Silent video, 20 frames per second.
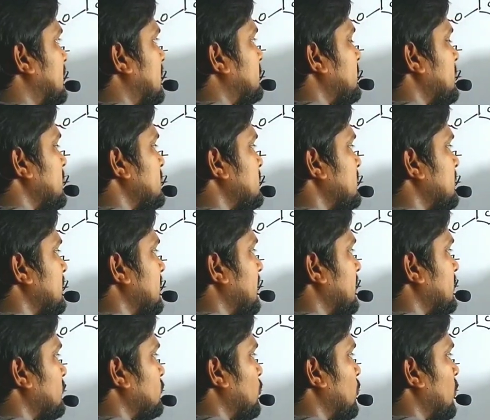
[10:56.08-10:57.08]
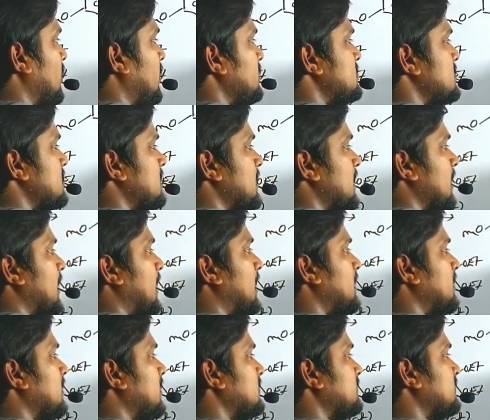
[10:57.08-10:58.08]
that means here it is OH.
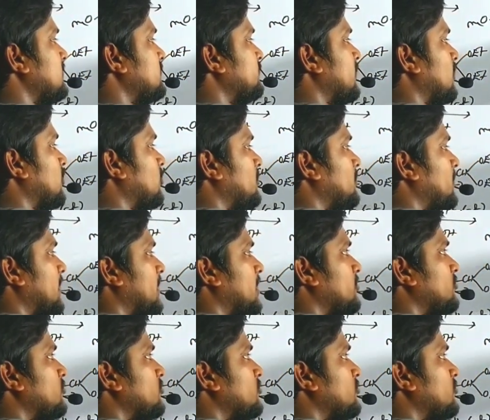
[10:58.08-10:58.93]
Hydrolysis followed by